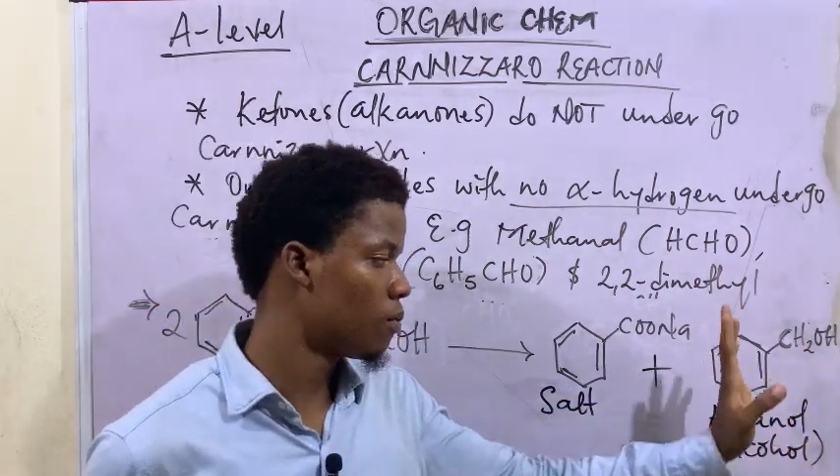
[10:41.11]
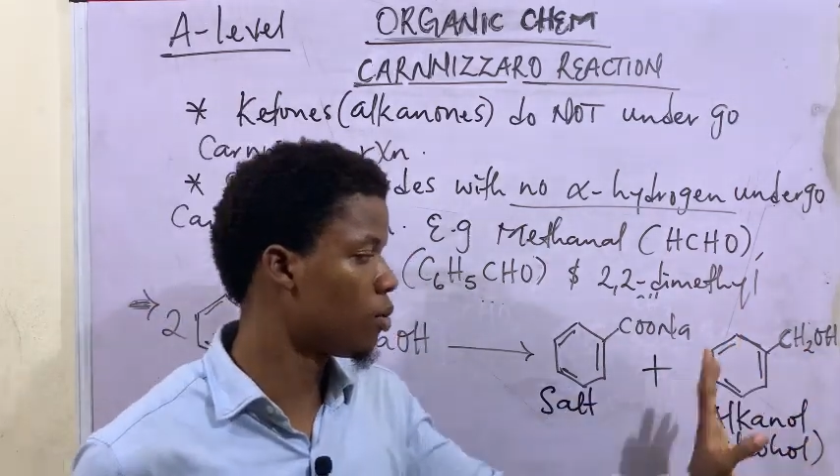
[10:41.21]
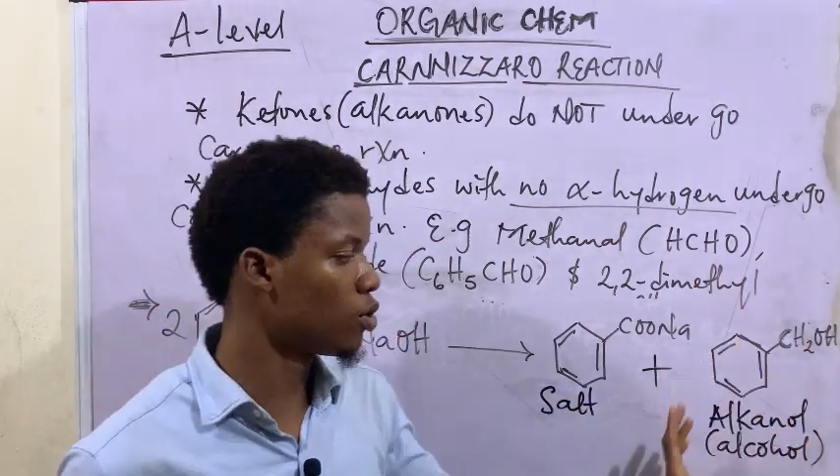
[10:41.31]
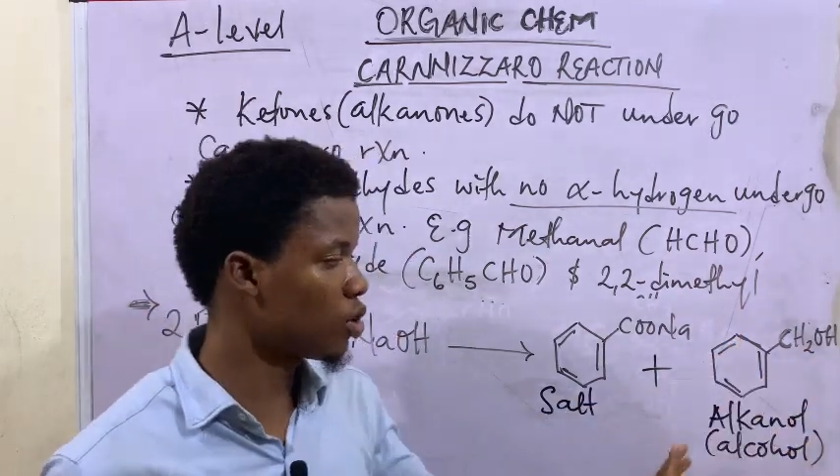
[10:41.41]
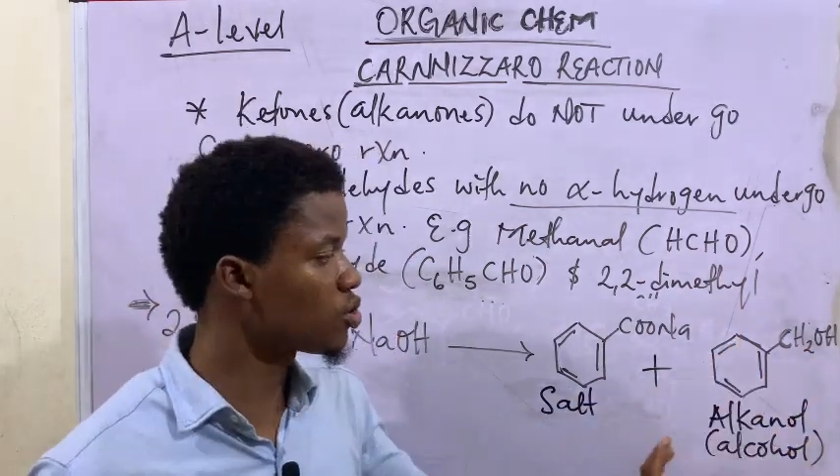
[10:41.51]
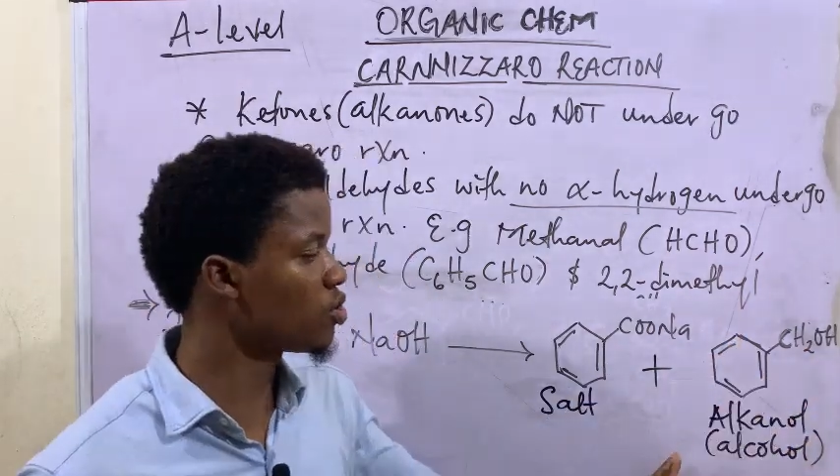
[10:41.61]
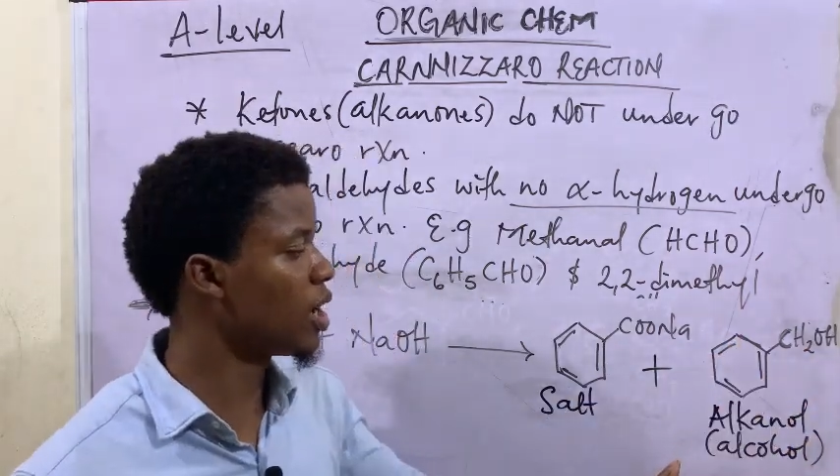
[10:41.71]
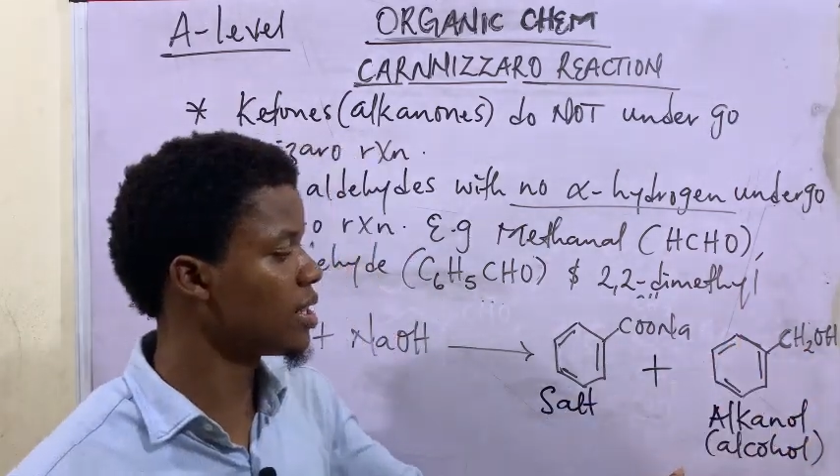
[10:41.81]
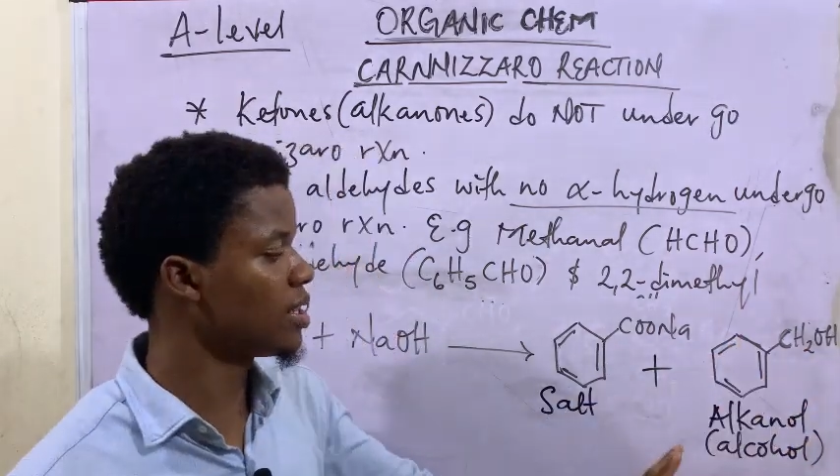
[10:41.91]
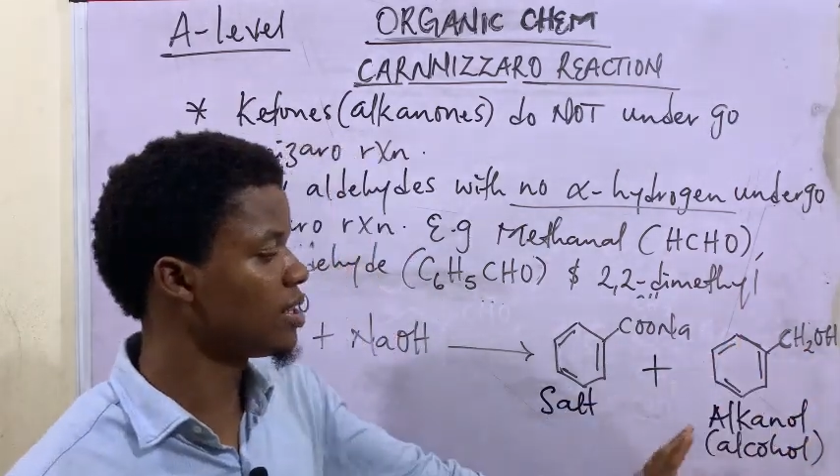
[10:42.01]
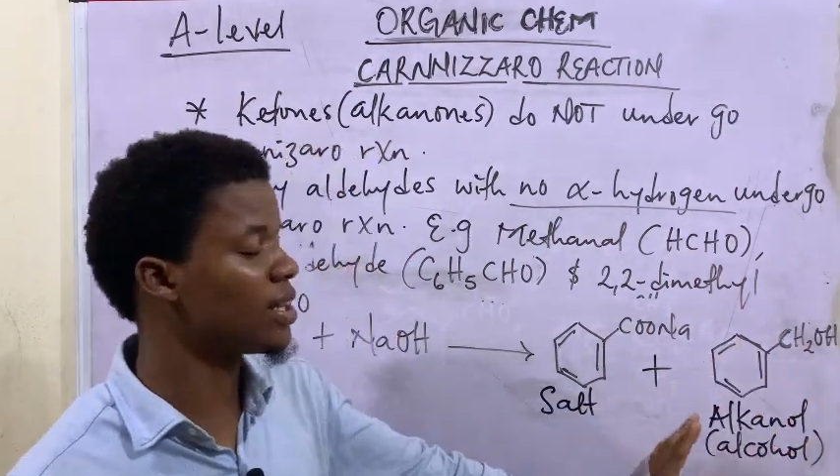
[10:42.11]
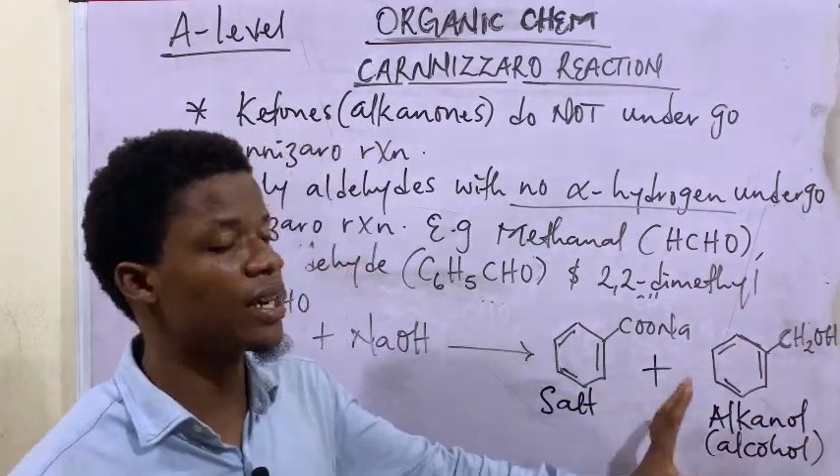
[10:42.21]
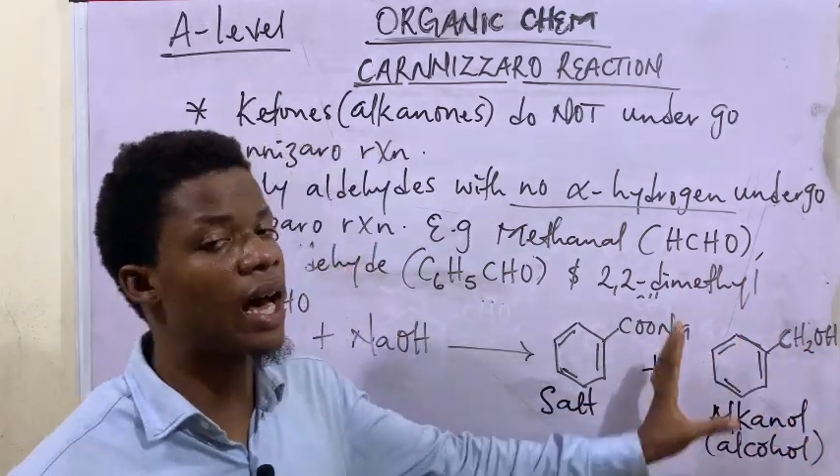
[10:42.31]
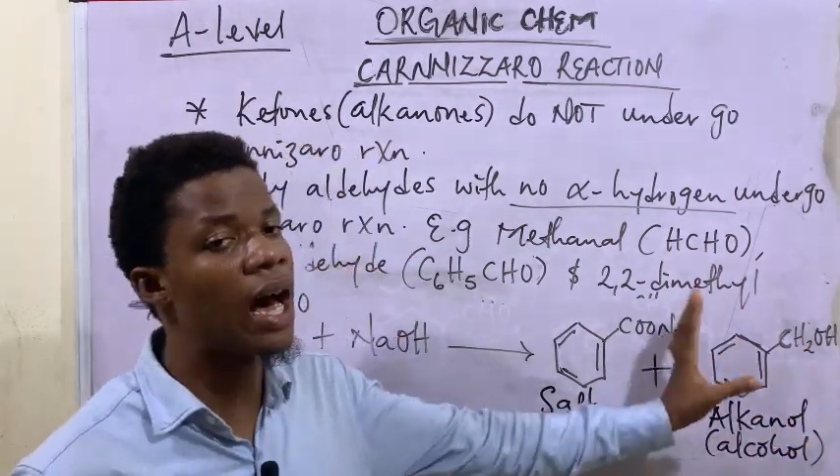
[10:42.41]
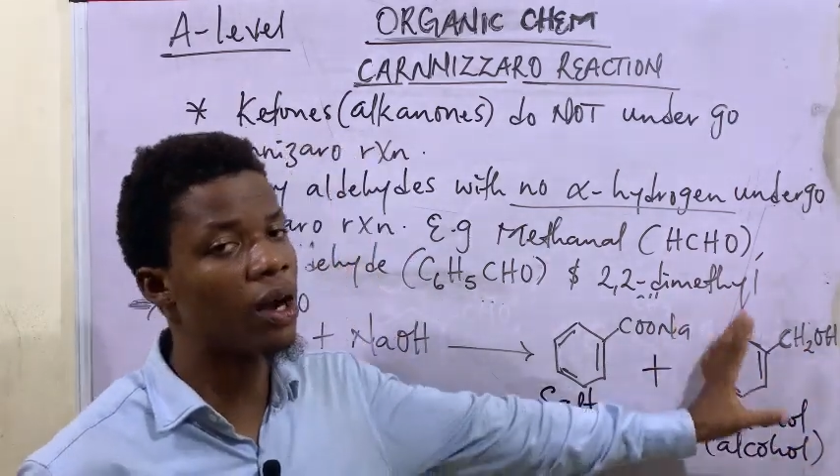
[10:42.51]
but just know that it is
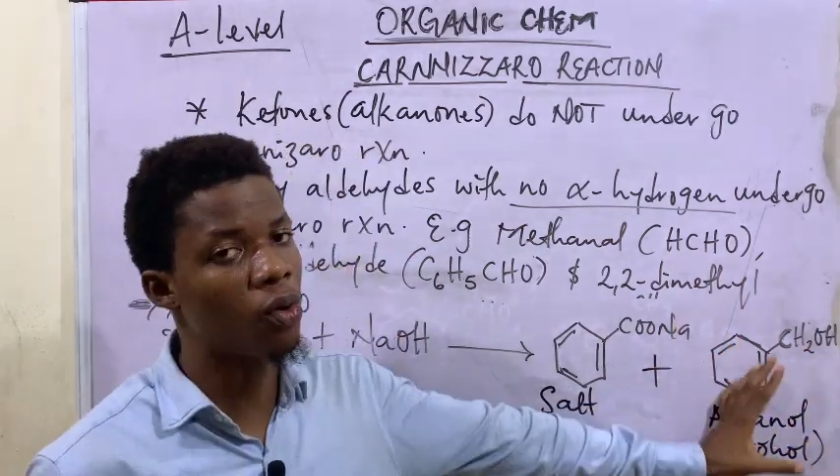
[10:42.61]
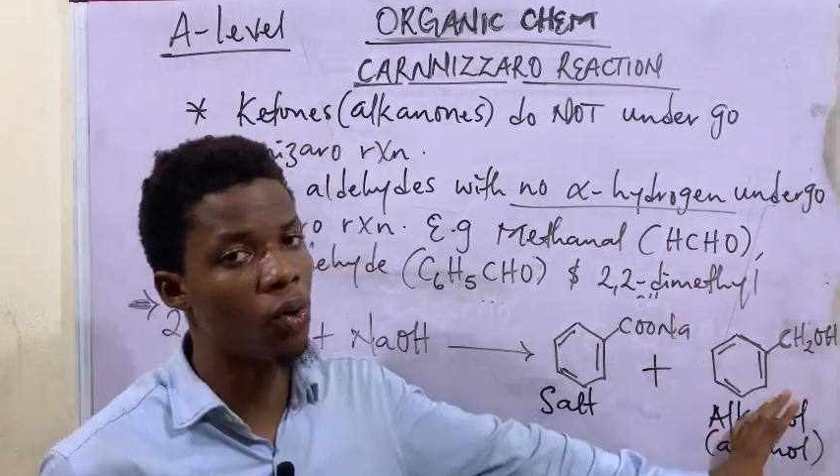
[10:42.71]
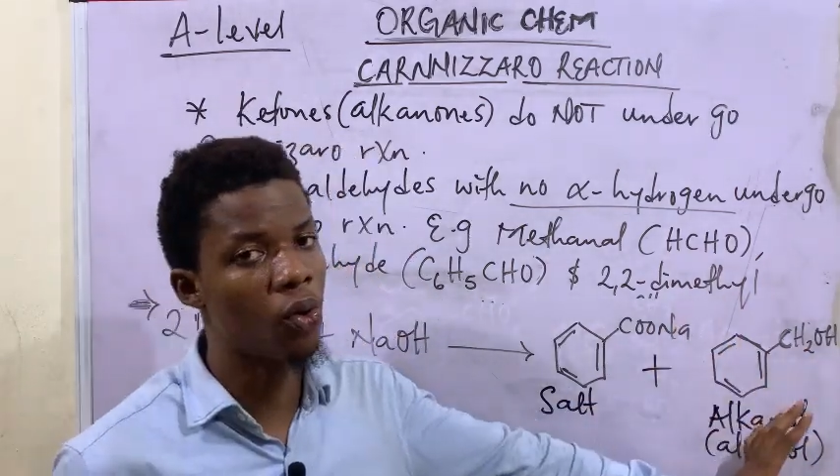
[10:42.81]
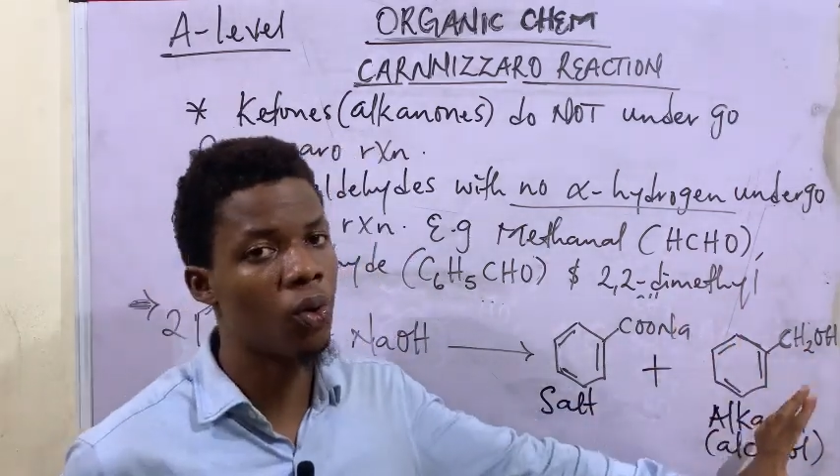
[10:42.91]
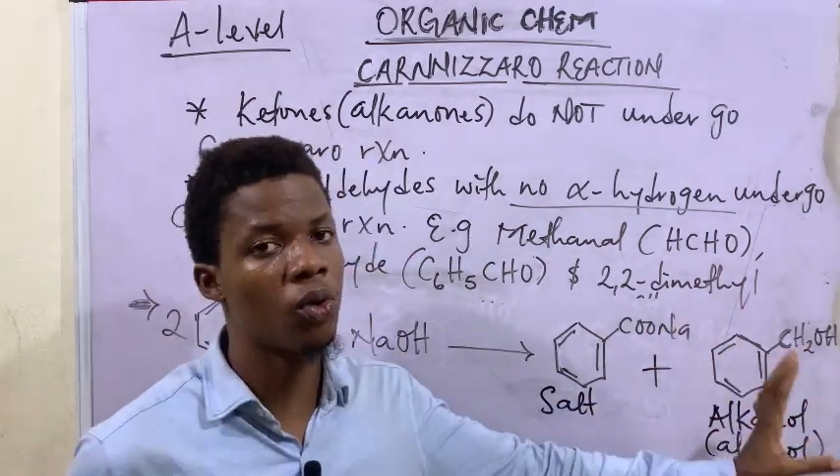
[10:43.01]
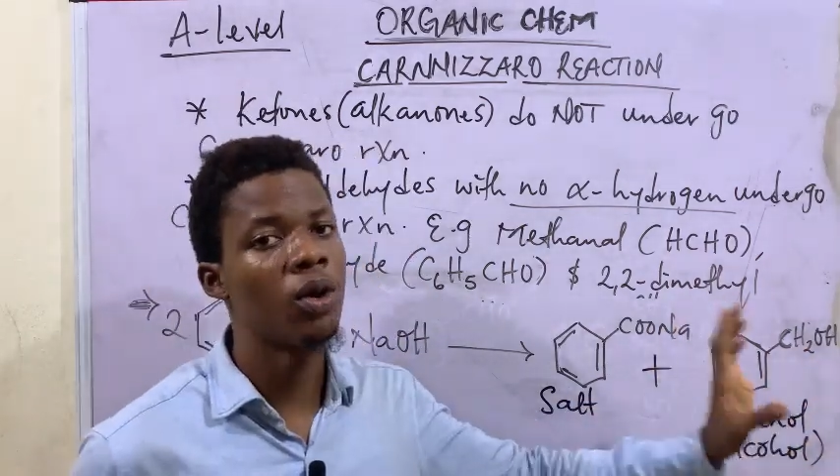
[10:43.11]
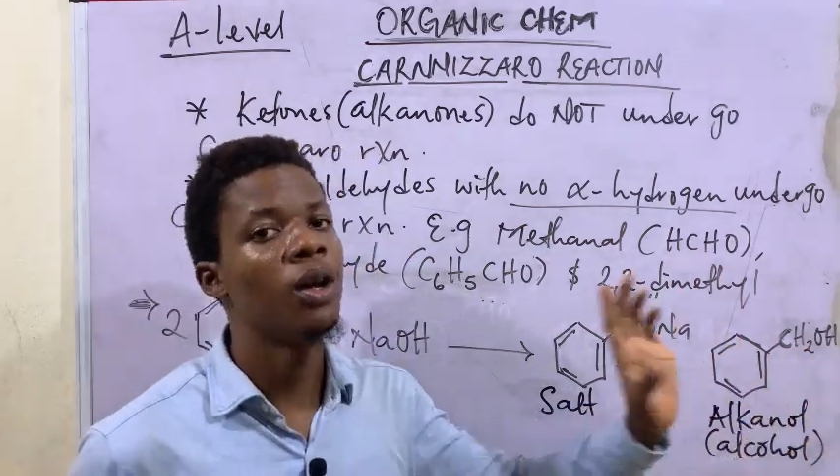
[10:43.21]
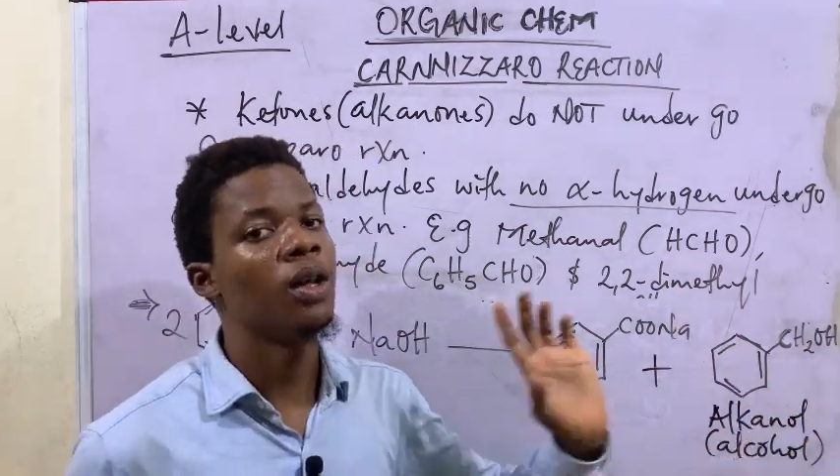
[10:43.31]
an alcohol